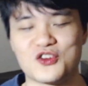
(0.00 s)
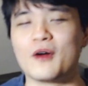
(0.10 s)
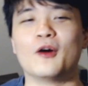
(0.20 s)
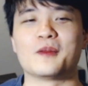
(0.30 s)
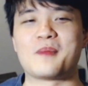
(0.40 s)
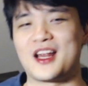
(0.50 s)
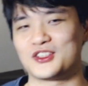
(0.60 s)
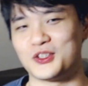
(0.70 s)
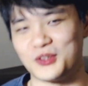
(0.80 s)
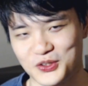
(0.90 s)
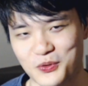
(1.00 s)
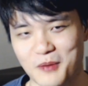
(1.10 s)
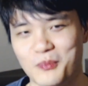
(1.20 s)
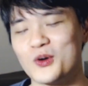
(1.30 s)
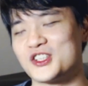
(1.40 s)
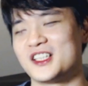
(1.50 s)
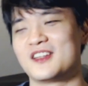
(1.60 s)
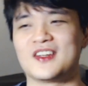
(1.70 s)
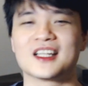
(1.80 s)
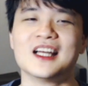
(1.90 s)
You only managed to destroy a portion
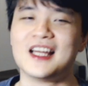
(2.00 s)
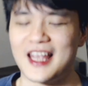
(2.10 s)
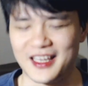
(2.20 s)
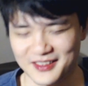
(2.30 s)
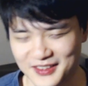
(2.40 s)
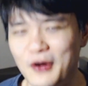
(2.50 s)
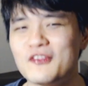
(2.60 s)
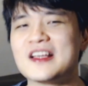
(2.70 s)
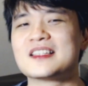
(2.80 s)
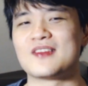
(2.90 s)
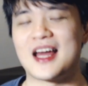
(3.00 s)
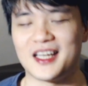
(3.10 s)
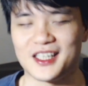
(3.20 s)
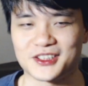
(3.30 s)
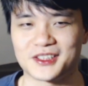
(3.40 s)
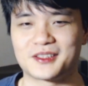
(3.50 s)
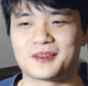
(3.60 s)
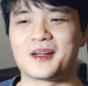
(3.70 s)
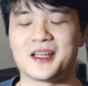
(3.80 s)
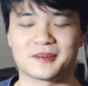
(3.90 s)
of it, and, you know, things of that nature,
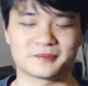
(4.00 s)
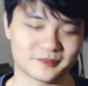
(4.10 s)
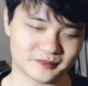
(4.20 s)
right?